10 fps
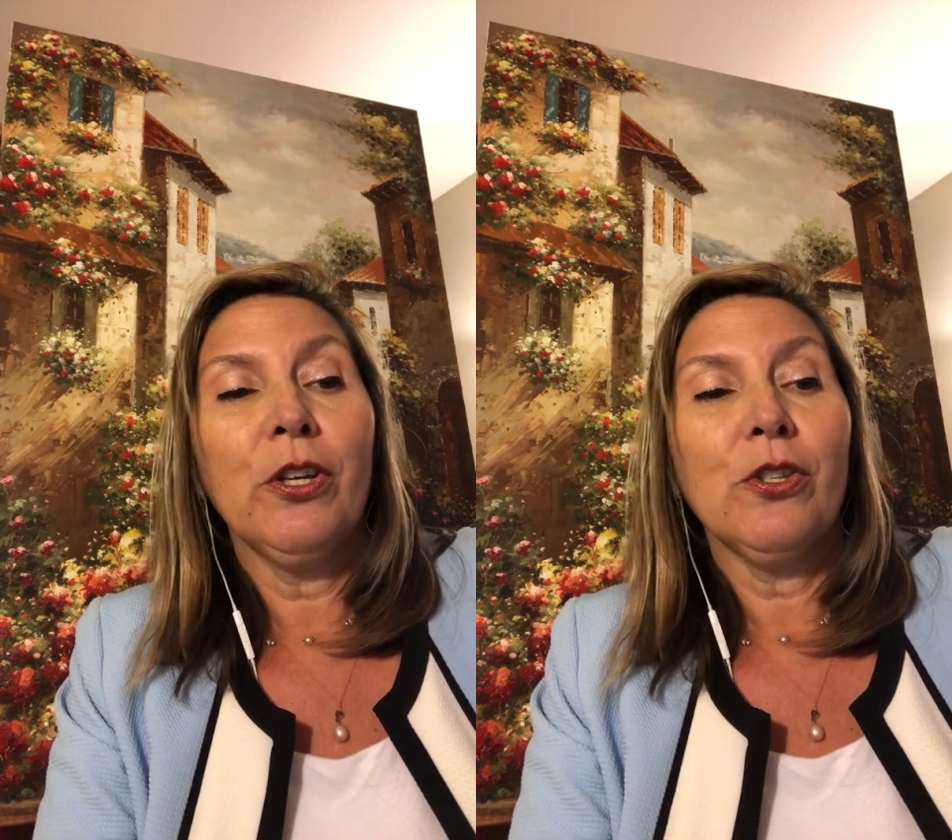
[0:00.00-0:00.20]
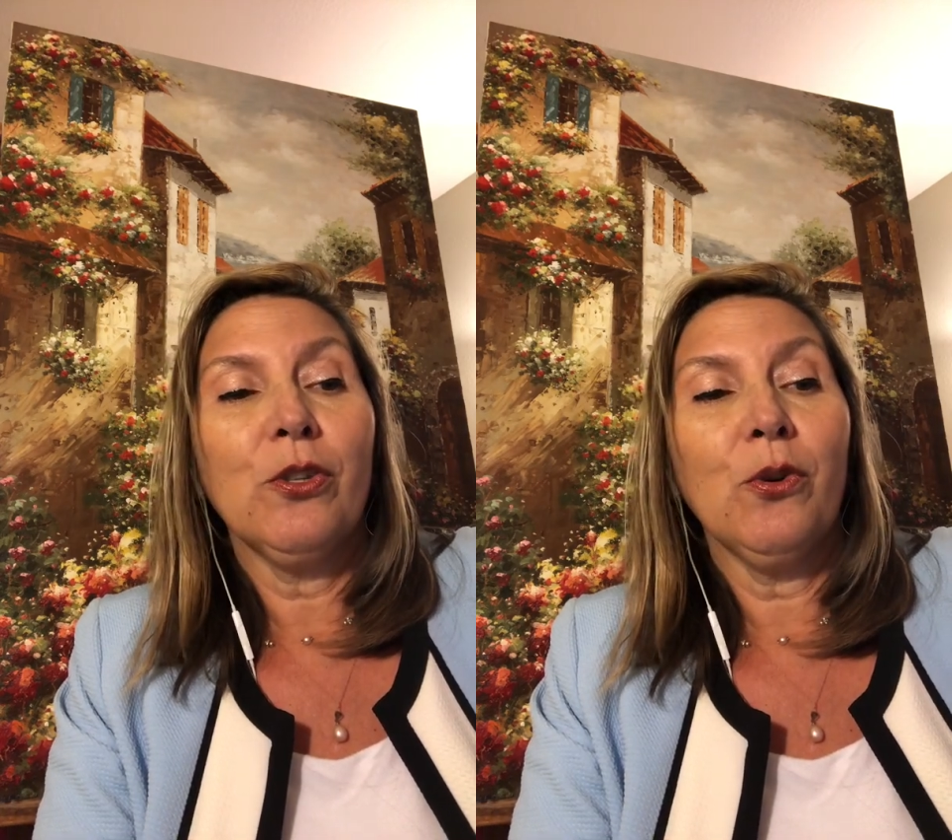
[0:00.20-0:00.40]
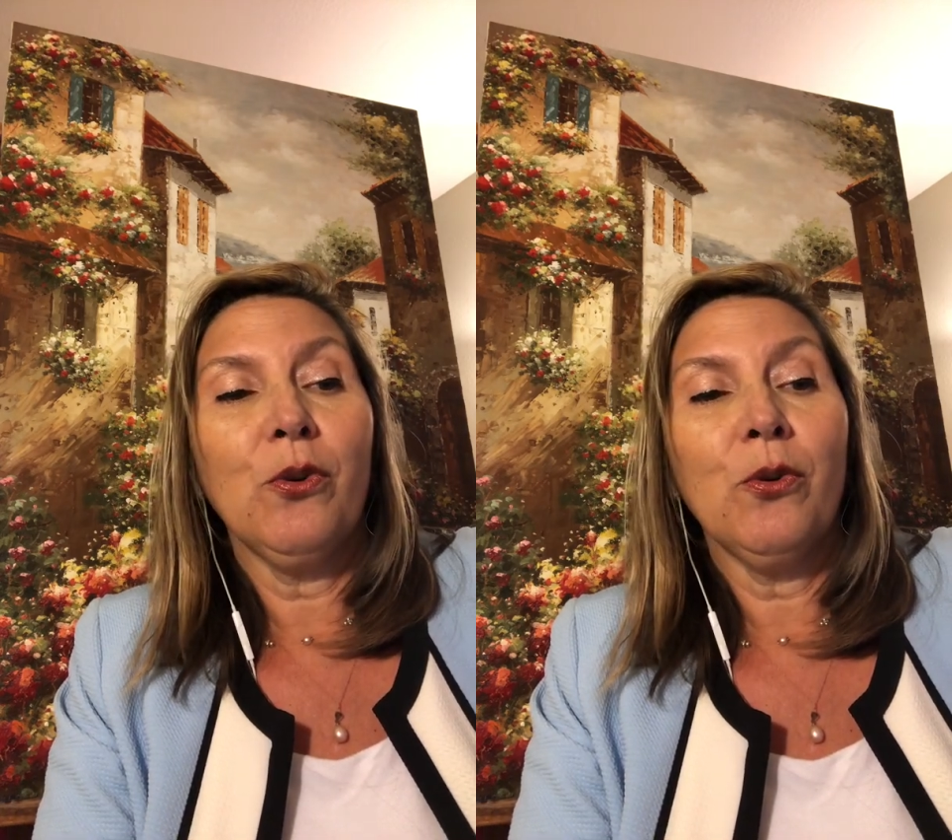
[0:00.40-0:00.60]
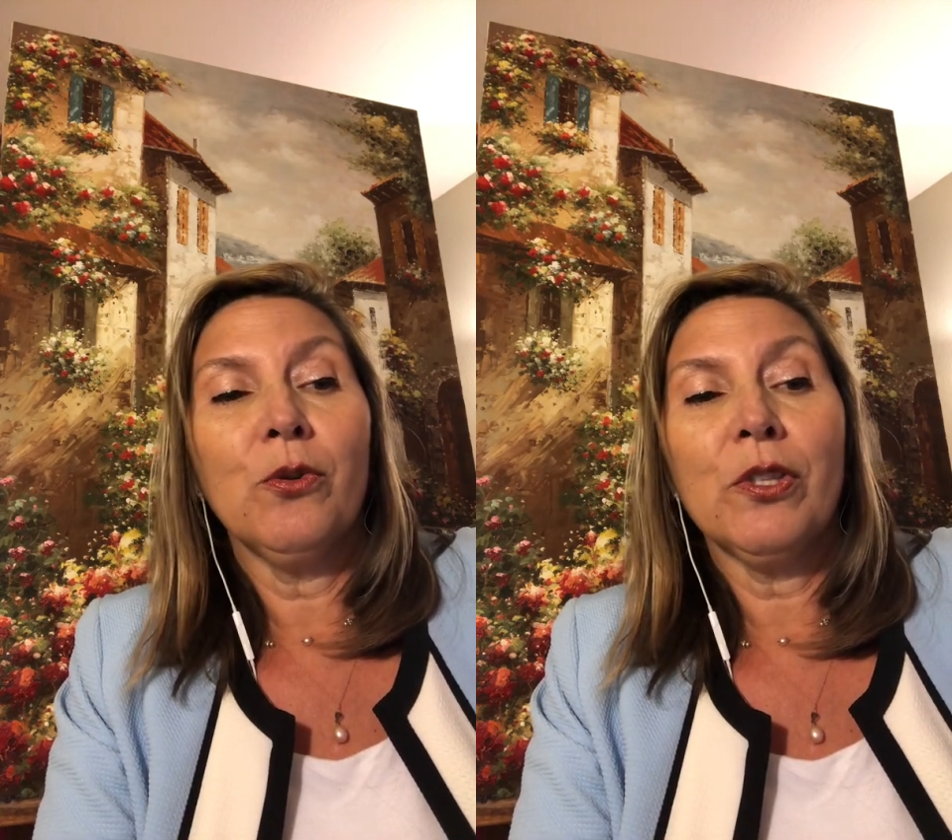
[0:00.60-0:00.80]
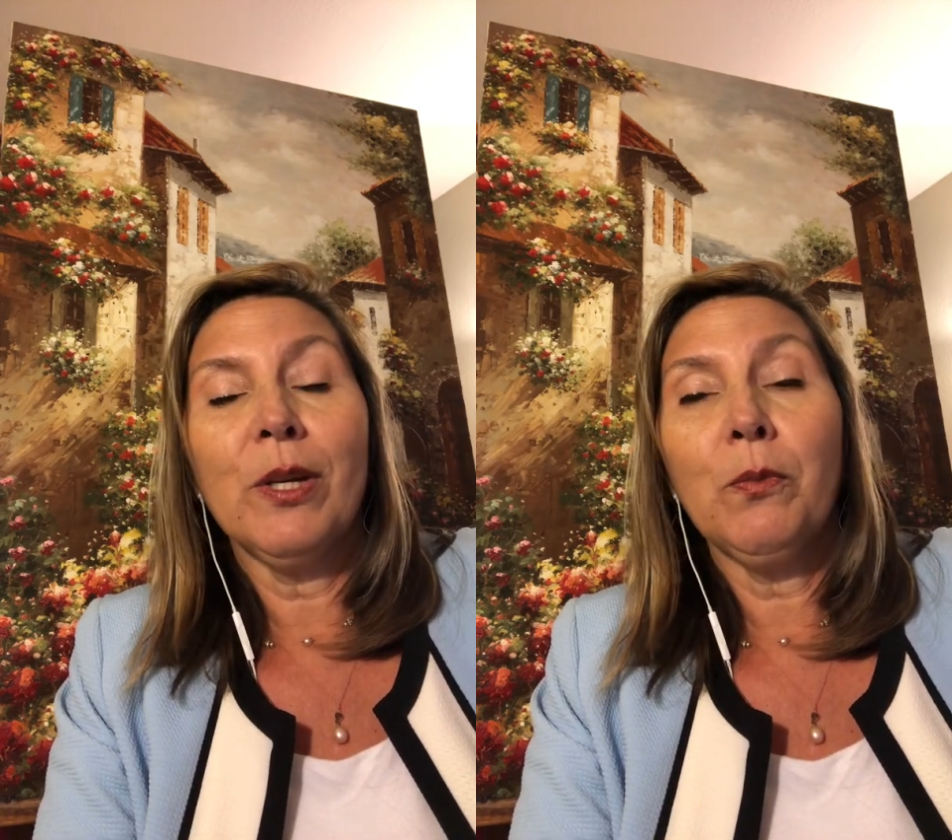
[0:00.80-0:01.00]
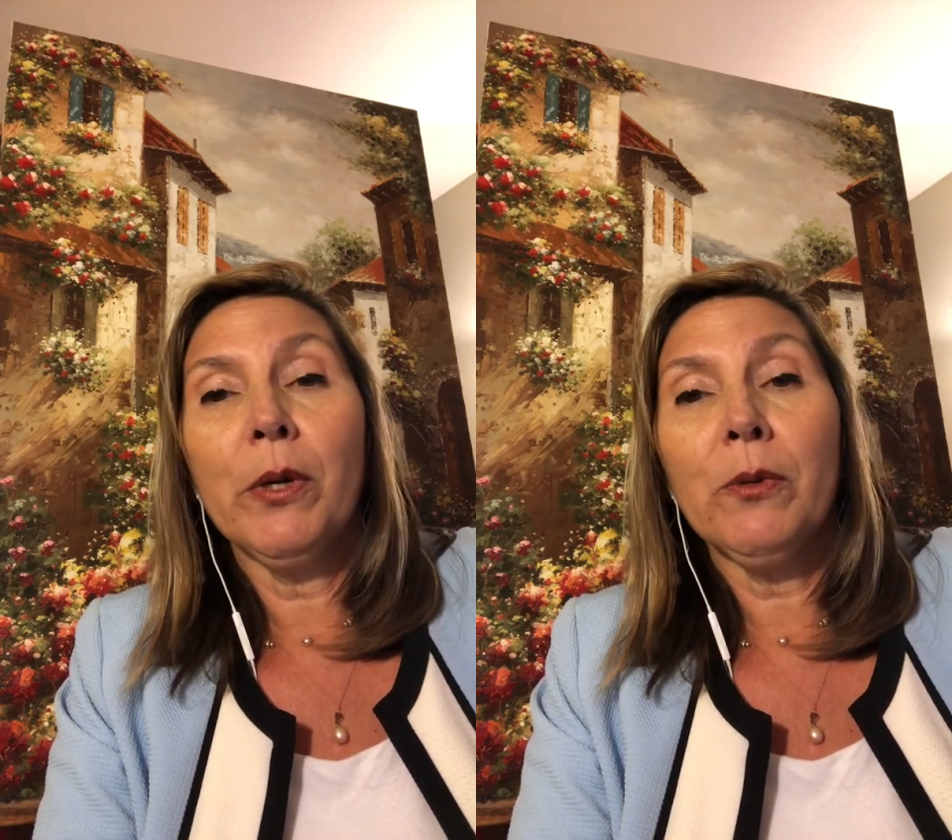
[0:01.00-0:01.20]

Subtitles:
So stepwise